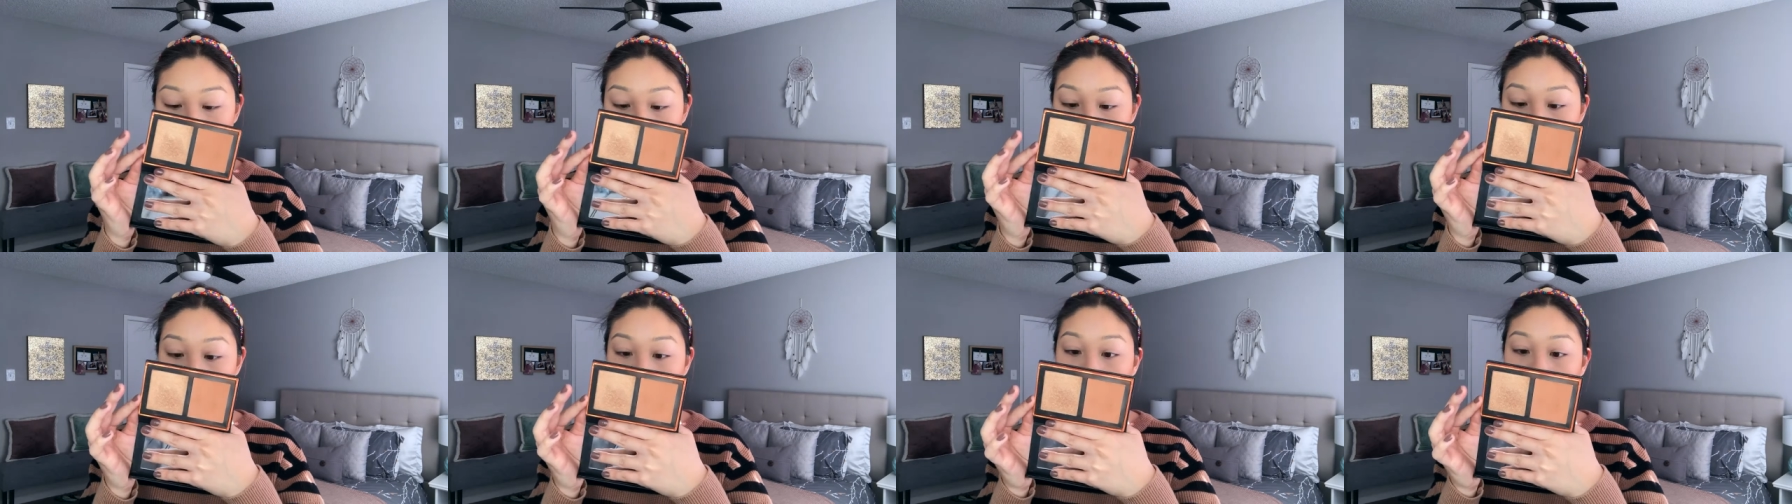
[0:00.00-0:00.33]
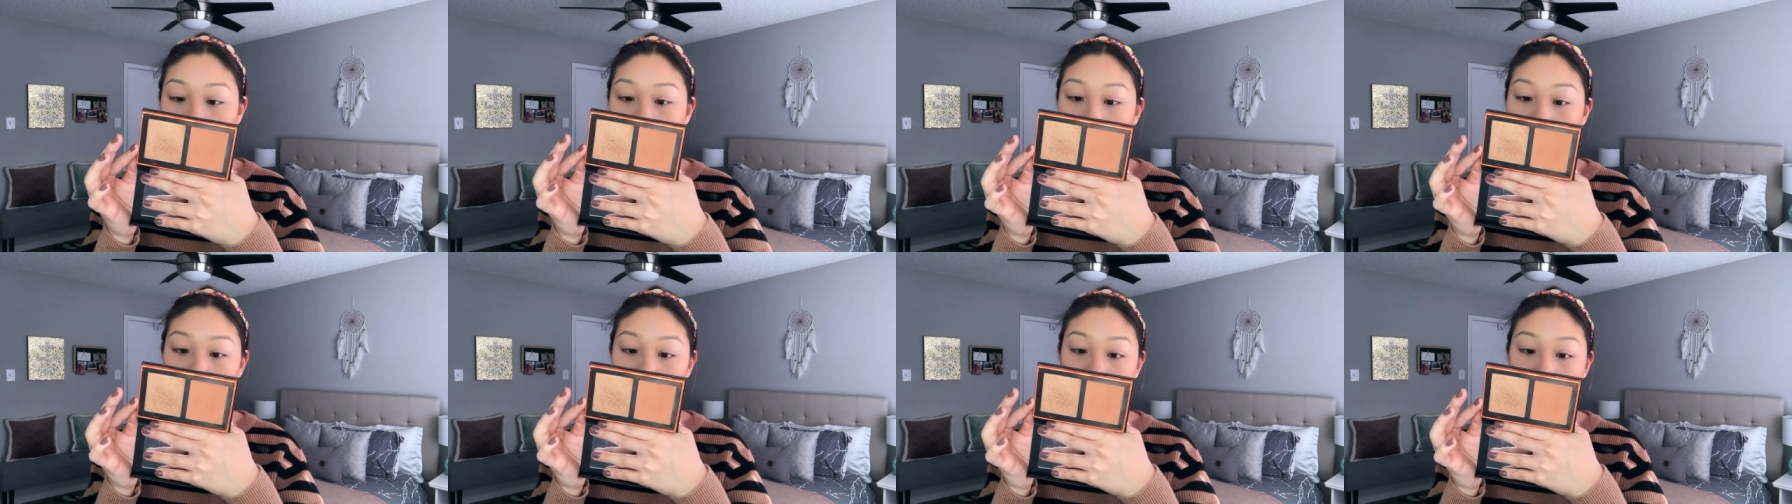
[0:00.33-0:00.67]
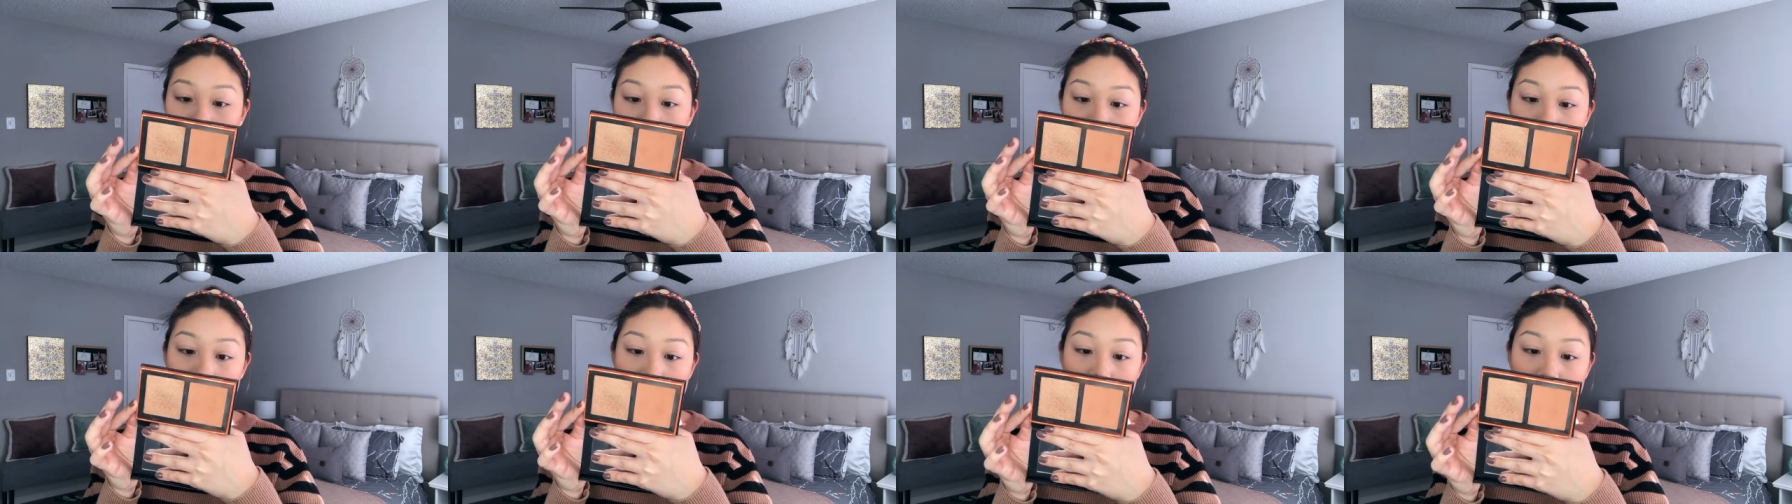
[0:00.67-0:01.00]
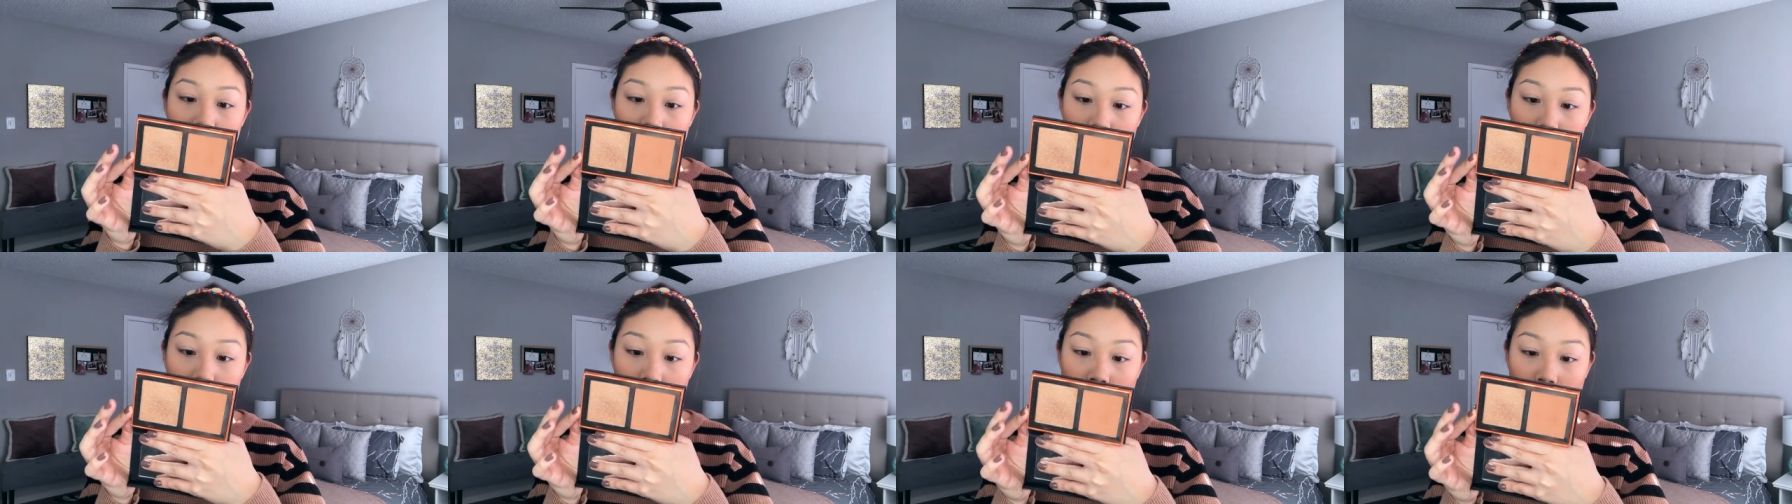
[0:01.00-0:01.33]
It's called
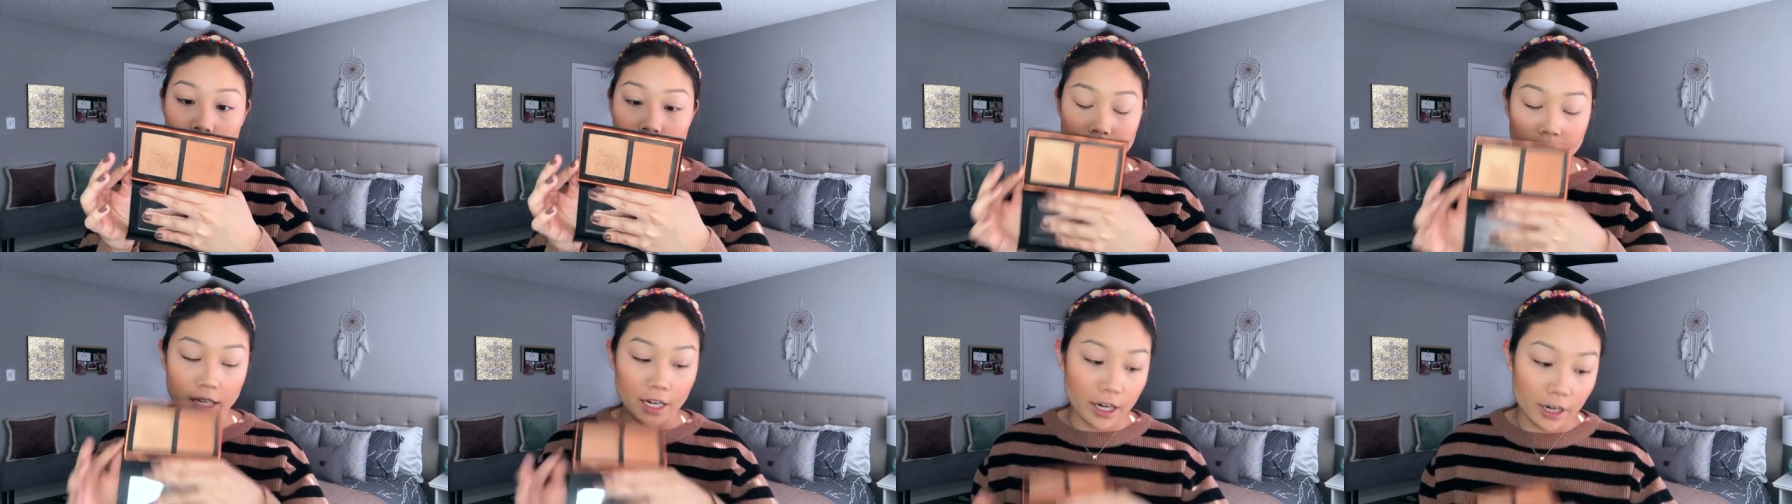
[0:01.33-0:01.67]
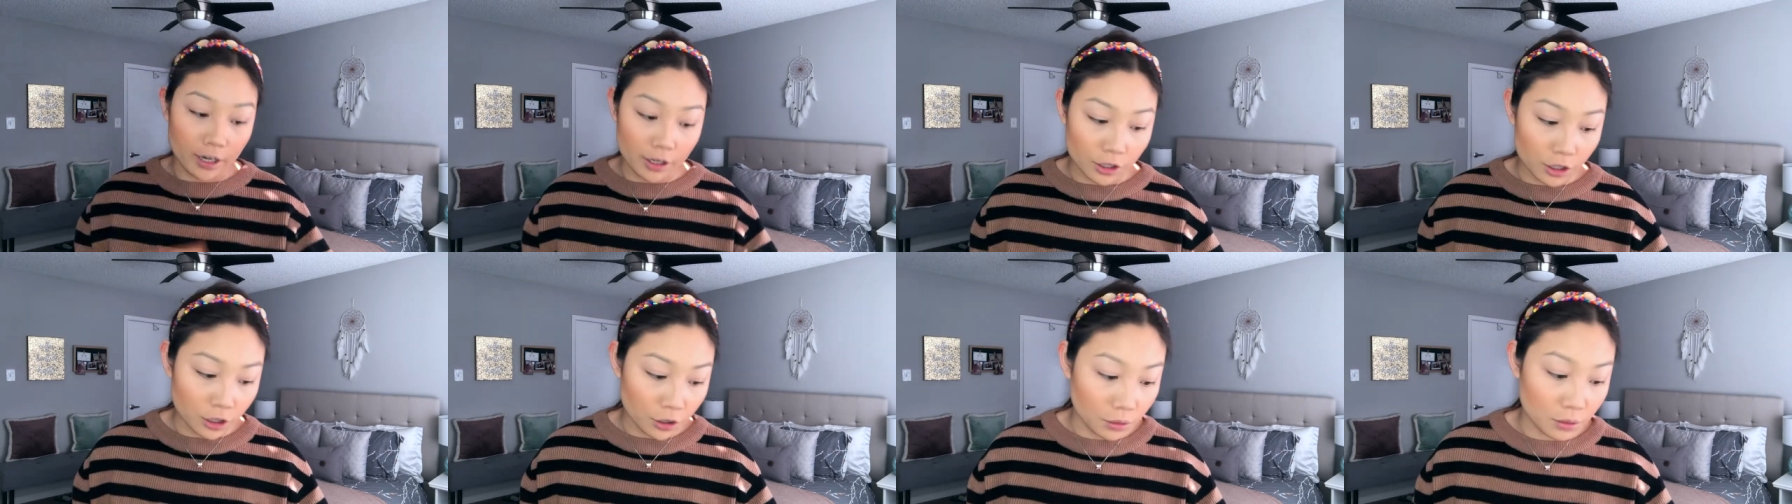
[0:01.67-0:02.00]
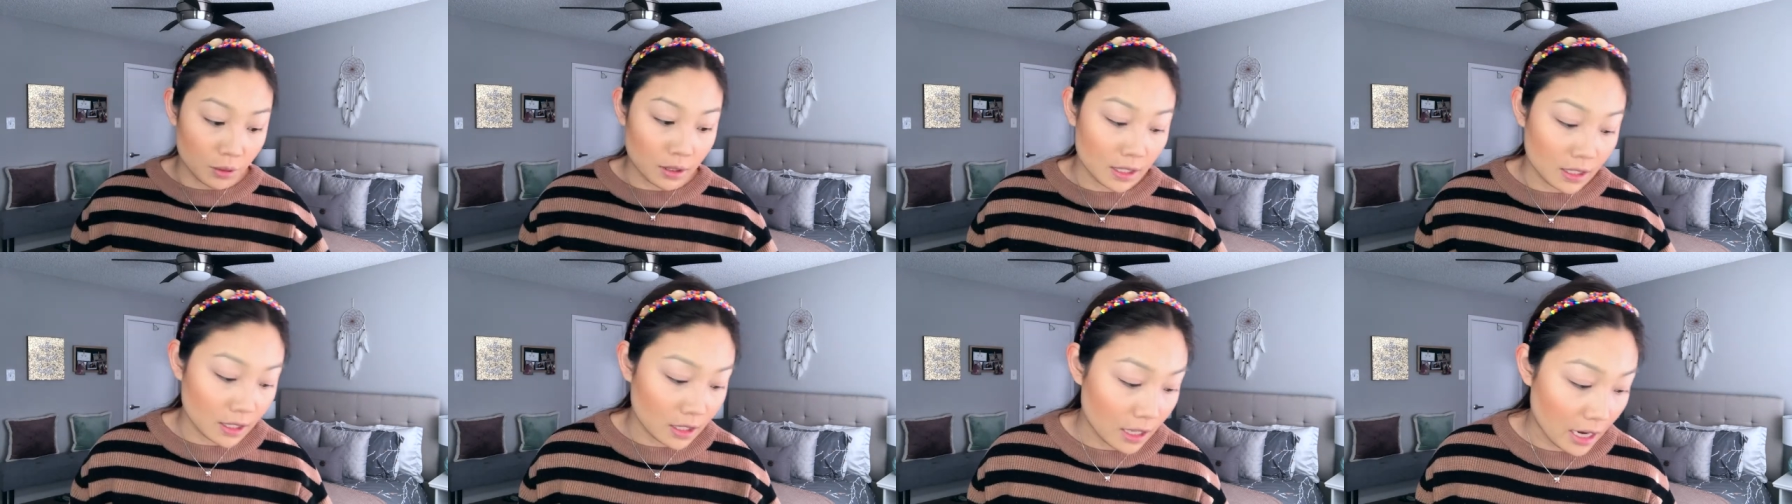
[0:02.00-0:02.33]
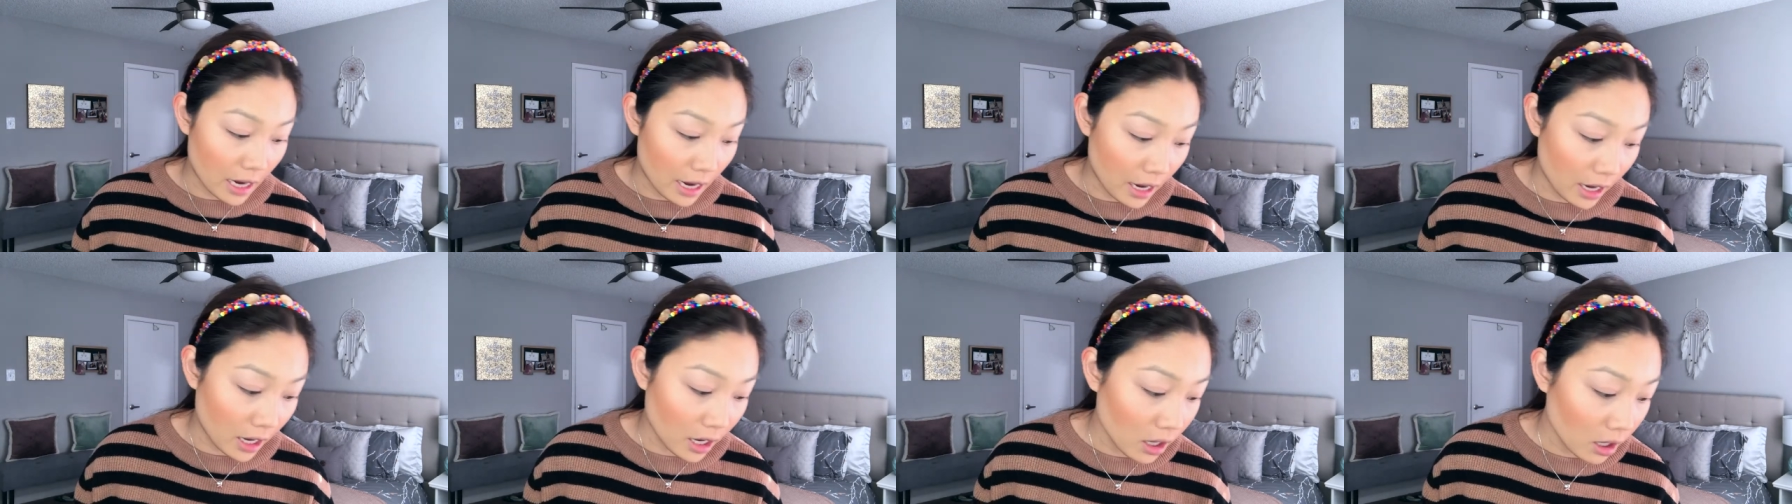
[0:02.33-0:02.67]
She's Here to
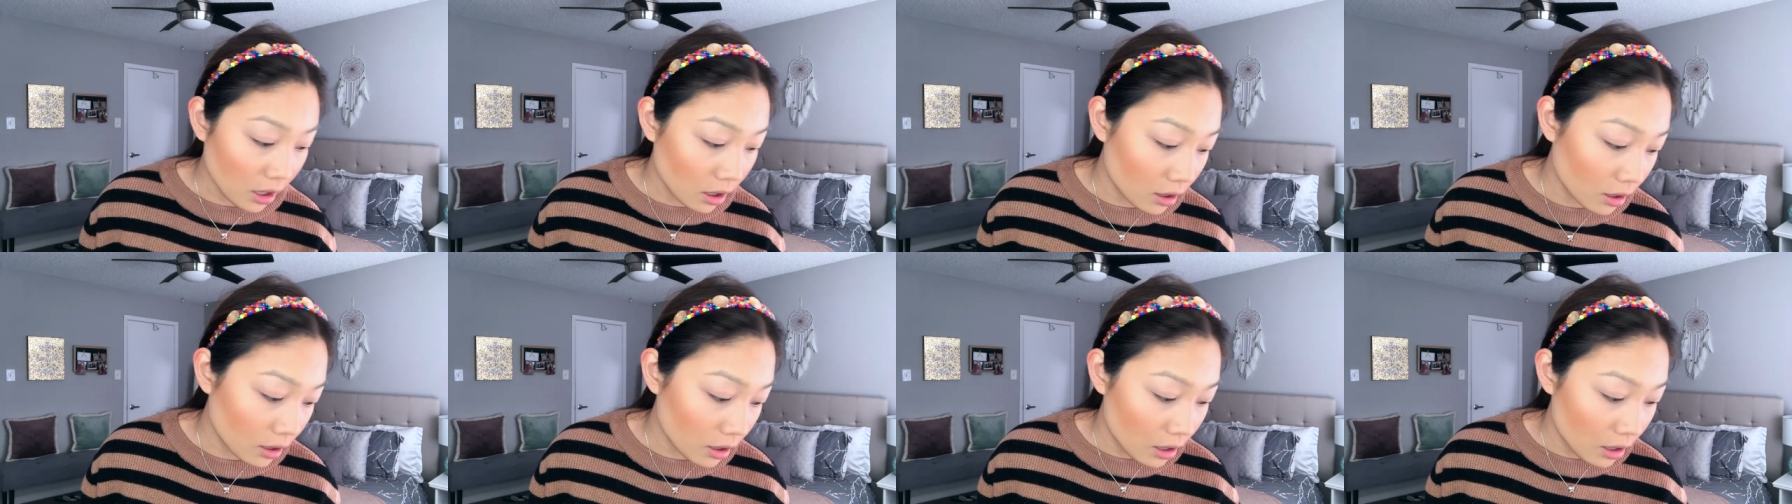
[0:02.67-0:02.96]
Stay.